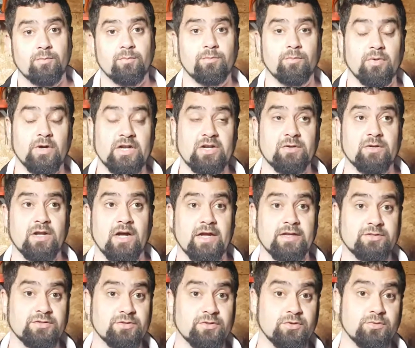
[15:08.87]
But I
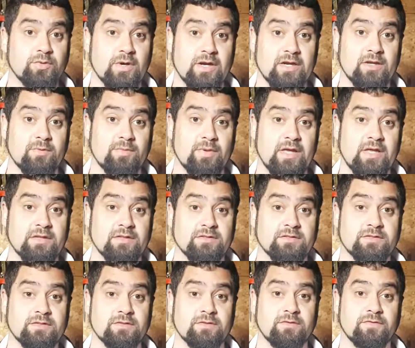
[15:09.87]
do recommend
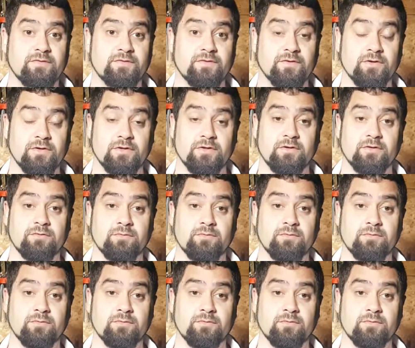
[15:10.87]
for